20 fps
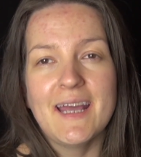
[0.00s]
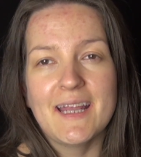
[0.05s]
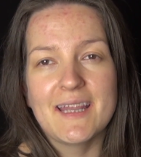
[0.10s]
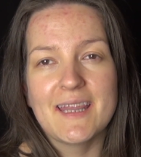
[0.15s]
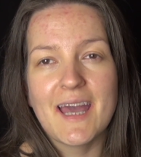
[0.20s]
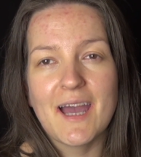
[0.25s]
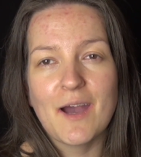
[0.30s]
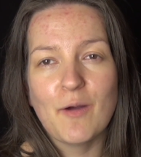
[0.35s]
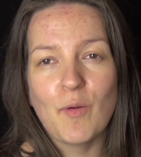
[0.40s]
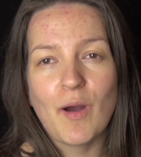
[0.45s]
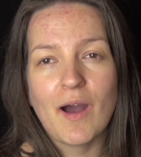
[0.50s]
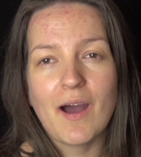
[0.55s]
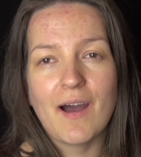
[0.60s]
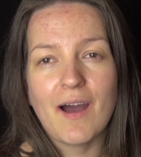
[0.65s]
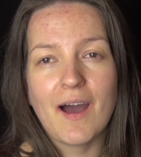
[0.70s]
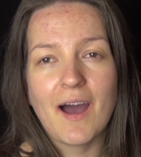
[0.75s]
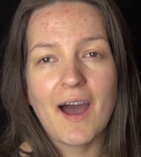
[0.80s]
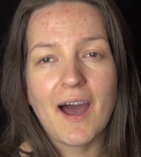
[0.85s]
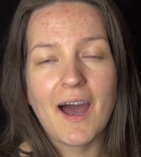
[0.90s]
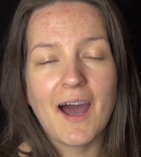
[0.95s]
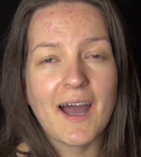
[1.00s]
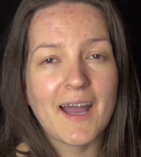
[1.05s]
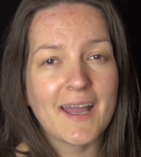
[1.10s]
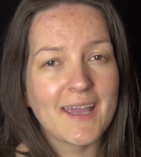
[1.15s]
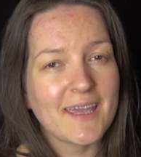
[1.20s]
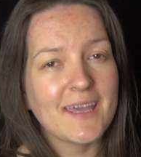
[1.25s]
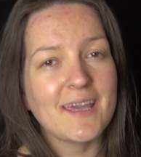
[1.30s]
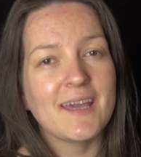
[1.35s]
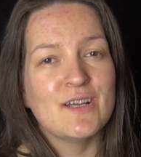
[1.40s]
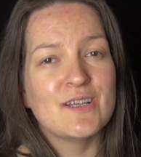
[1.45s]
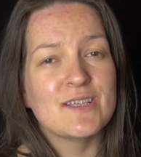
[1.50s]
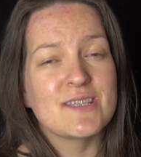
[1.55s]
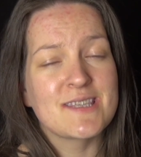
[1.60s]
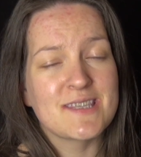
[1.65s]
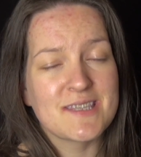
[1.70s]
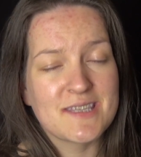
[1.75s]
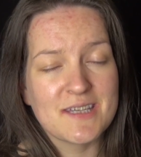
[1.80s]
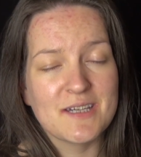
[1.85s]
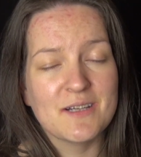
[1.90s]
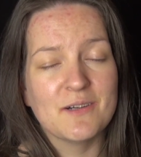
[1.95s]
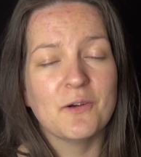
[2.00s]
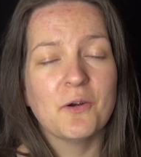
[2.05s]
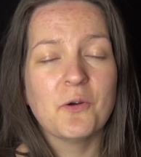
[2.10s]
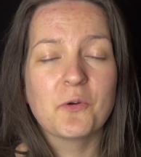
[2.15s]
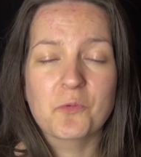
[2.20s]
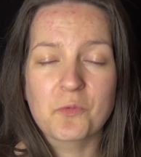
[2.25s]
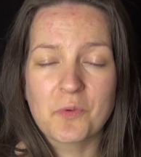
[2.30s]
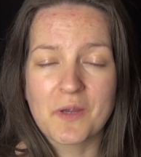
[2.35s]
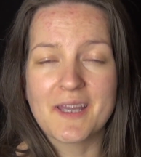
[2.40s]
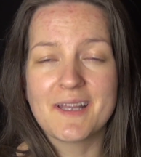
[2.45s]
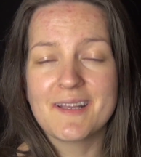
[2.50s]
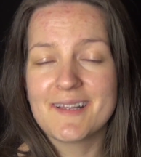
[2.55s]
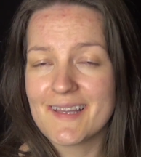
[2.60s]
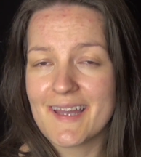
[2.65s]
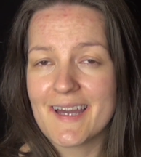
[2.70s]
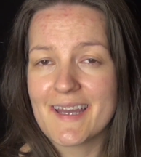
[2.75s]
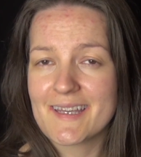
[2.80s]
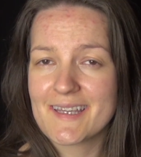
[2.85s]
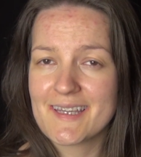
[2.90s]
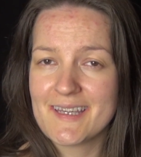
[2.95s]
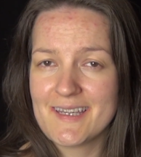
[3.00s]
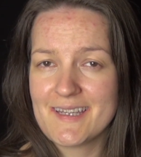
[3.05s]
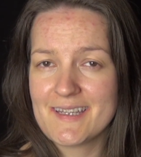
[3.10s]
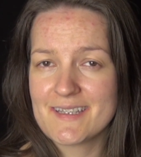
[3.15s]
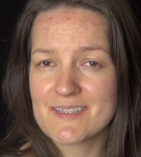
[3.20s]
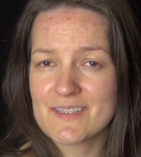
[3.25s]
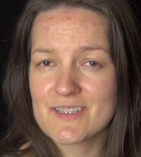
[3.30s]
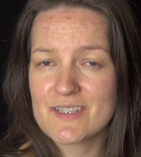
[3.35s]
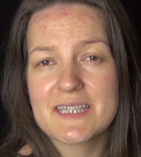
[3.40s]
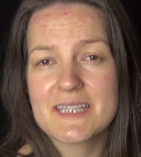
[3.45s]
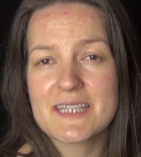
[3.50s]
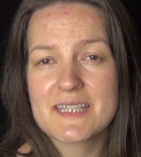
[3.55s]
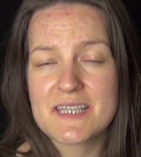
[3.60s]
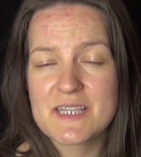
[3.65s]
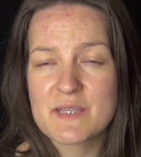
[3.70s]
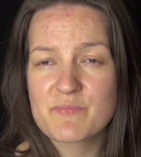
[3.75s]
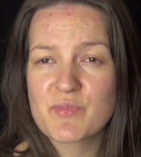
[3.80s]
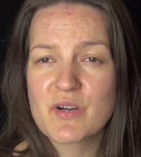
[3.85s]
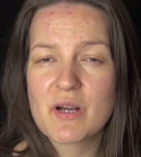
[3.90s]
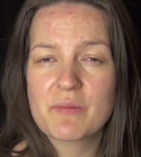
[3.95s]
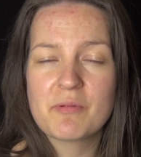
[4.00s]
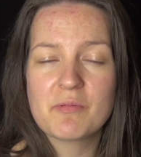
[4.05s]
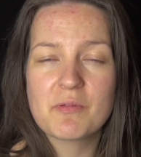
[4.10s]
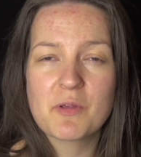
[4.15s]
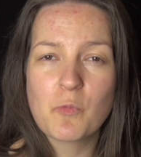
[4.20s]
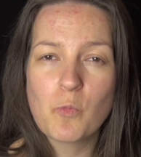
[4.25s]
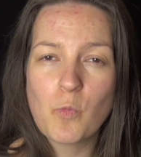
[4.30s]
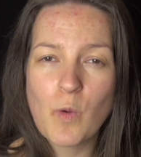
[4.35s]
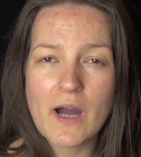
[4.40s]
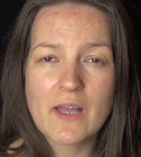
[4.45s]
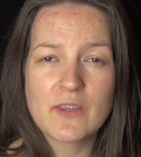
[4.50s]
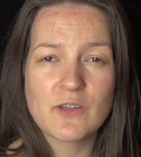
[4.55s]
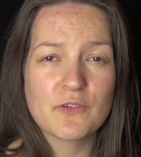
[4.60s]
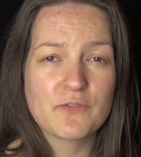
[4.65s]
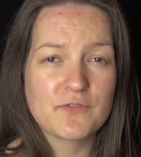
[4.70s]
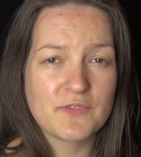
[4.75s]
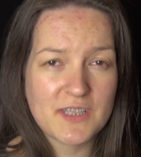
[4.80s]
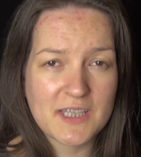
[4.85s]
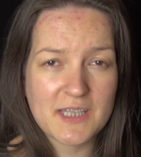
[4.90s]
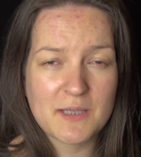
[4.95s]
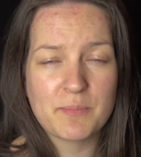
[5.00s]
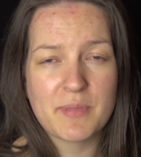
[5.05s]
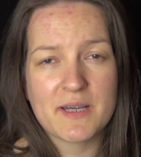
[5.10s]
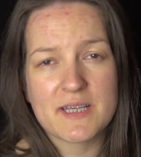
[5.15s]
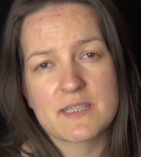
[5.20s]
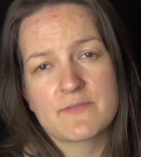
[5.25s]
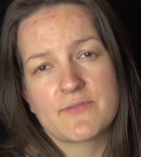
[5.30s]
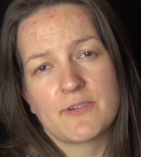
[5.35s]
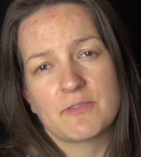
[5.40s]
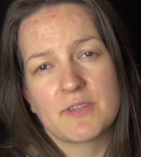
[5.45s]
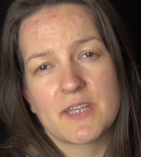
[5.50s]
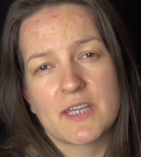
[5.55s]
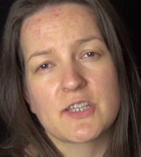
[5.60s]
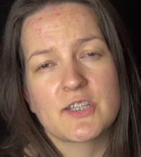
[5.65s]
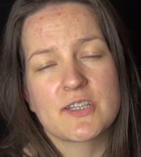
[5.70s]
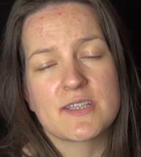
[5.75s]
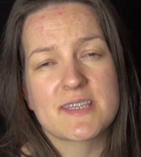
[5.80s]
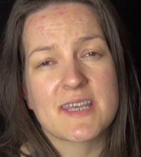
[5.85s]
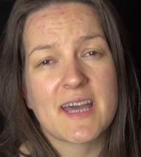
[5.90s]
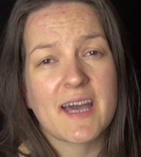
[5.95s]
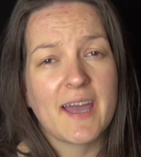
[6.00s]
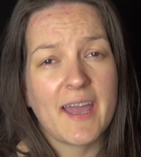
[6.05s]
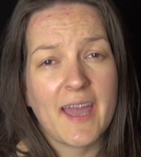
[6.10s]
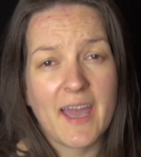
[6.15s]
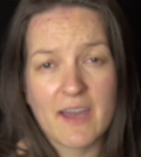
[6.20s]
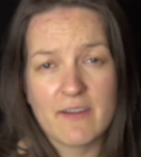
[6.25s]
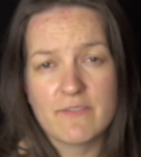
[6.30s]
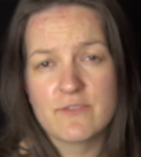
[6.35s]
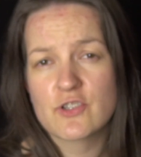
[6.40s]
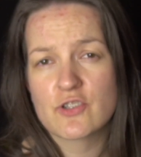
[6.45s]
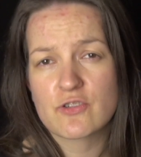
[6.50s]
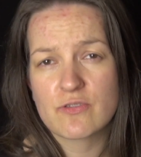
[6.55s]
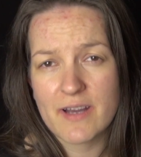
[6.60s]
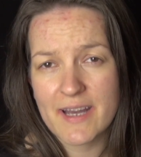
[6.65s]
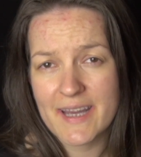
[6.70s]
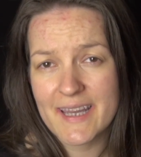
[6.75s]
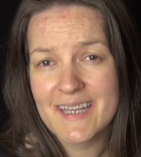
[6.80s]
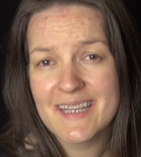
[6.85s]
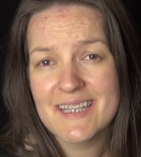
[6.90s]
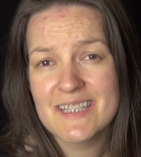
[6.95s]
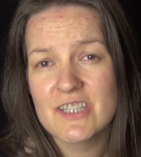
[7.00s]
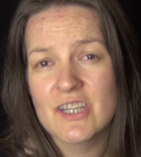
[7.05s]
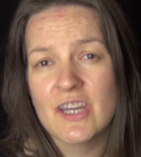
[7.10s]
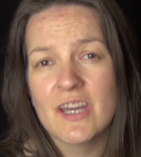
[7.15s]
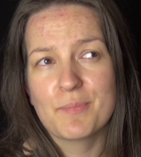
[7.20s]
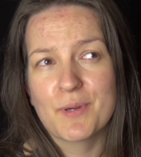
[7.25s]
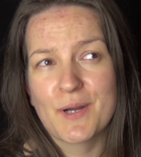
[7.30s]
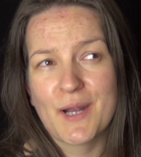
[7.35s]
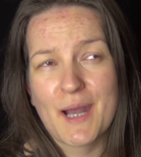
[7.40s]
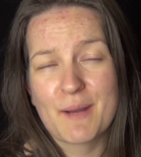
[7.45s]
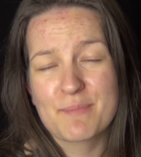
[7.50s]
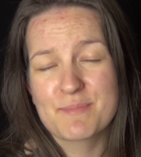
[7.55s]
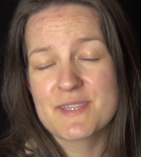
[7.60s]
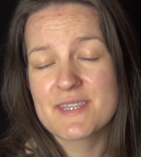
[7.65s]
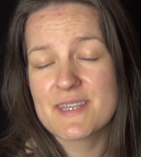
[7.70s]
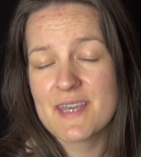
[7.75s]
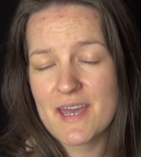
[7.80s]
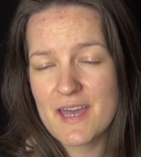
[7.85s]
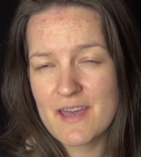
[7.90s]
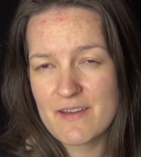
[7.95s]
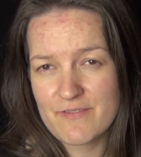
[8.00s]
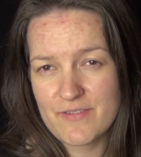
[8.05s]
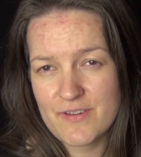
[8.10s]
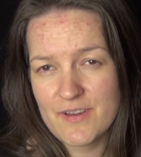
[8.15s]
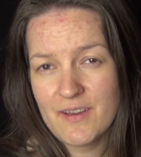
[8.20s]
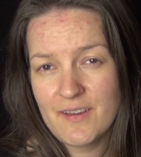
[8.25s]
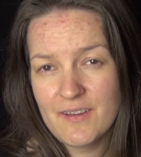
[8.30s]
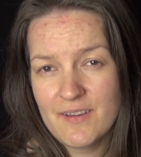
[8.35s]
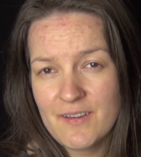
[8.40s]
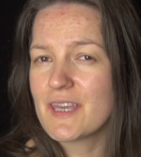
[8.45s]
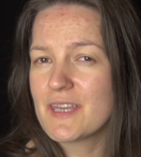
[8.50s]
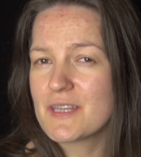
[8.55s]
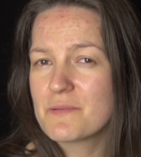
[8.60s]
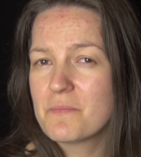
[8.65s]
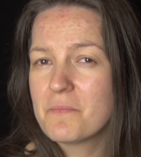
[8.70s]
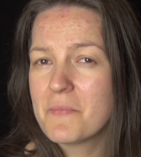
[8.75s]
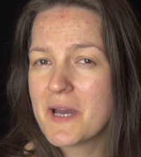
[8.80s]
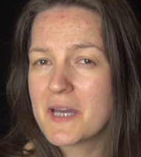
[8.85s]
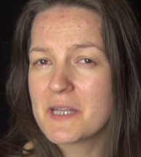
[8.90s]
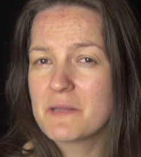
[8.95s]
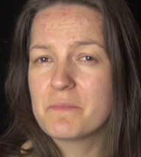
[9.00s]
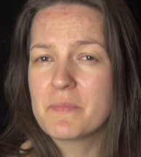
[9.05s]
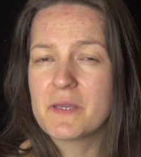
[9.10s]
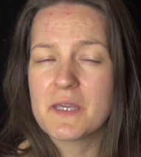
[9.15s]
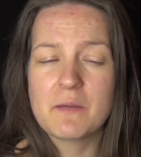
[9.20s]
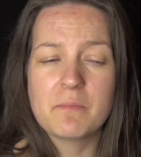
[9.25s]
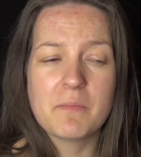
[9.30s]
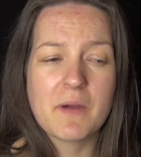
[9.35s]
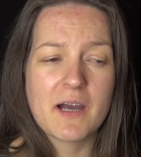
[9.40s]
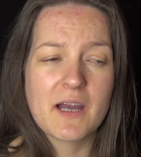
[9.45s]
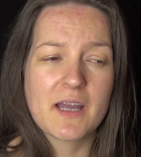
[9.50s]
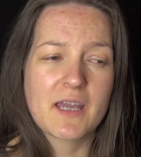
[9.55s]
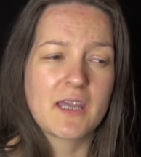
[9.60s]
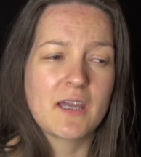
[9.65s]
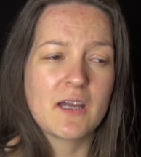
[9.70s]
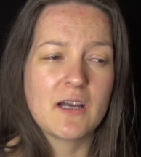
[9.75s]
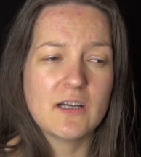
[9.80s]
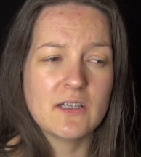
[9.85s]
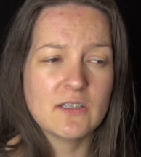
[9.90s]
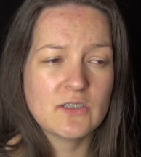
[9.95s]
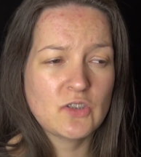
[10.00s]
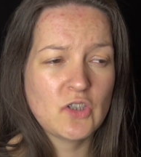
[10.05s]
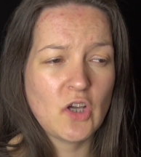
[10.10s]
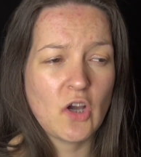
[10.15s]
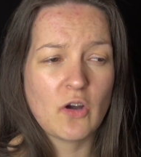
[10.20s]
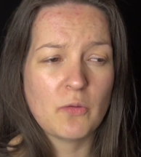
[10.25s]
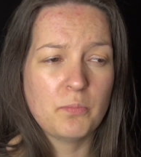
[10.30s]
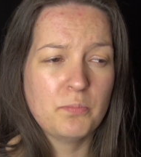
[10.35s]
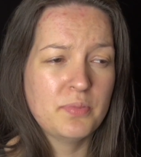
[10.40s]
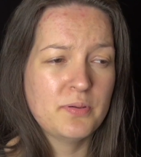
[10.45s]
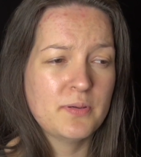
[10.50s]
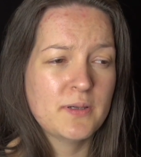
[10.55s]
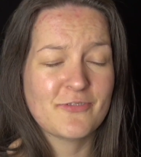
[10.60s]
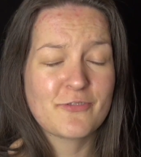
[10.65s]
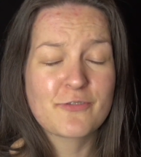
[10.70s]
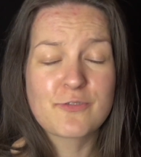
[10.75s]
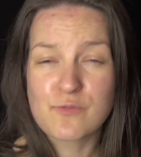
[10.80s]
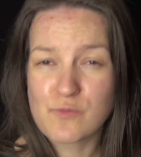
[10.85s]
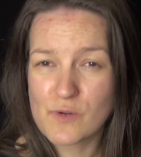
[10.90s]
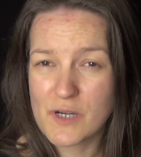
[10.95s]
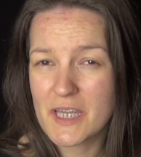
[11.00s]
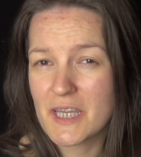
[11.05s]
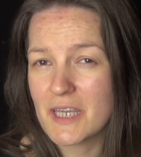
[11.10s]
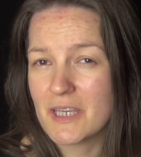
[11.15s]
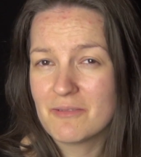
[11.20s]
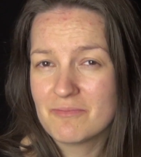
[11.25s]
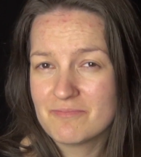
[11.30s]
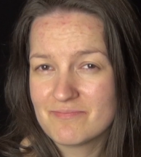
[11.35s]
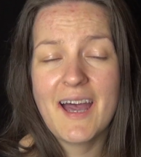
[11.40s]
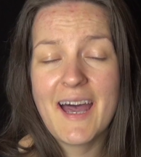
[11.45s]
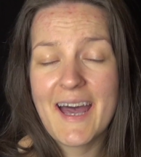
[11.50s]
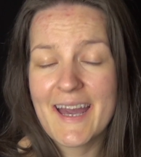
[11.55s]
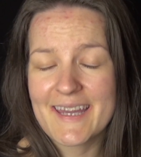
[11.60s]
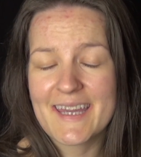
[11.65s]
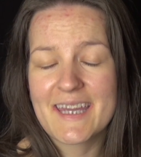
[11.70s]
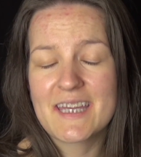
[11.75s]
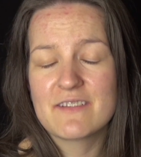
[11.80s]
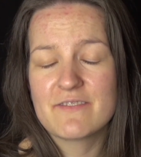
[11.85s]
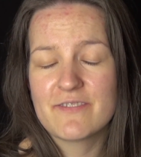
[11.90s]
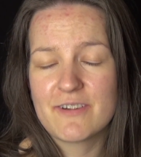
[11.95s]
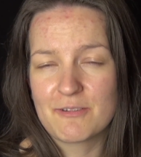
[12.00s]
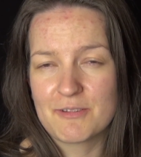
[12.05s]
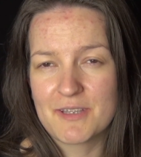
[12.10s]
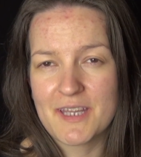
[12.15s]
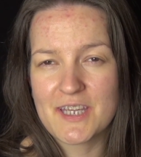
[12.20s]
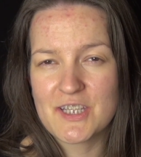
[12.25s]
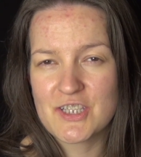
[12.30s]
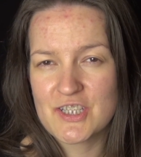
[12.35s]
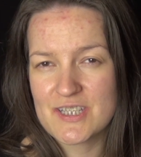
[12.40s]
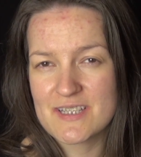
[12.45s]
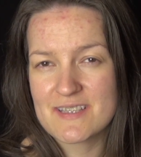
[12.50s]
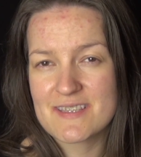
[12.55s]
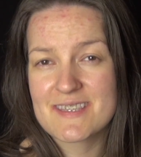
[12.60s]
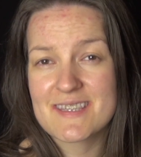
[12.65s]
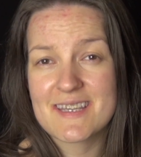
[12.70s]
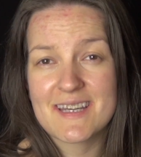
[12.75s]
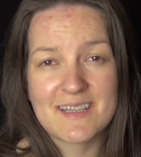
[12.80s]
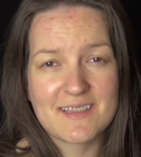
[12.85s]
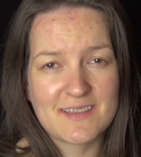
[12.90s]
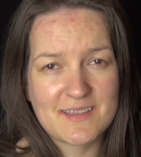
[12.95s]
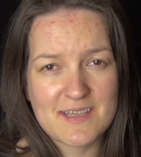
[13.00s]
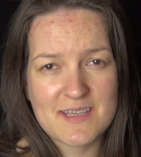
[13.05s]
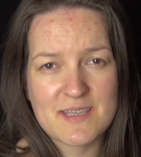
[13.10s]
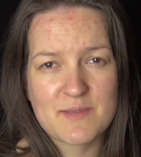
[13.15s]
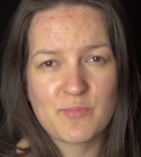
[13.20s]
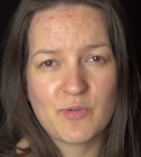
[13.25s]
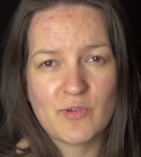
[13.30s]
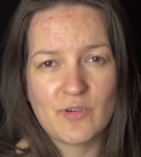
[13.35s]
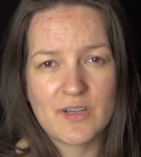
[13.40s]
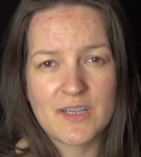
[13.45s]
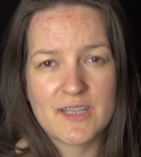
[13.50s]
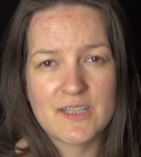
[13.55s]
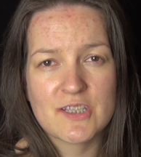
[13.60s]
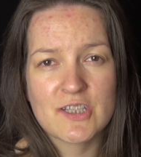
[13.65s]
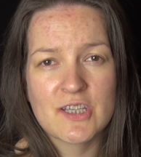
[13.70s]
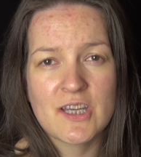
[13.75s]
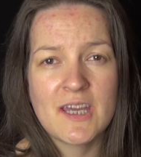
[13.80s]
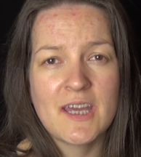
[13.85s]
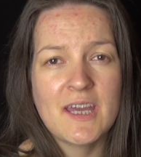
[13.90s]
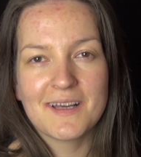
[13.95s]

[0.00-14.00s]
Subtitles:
Now, I still really like it. This is probably one of the best foundations I have tried, perhaps ever. It might be my top 3 high-end foundations at this point.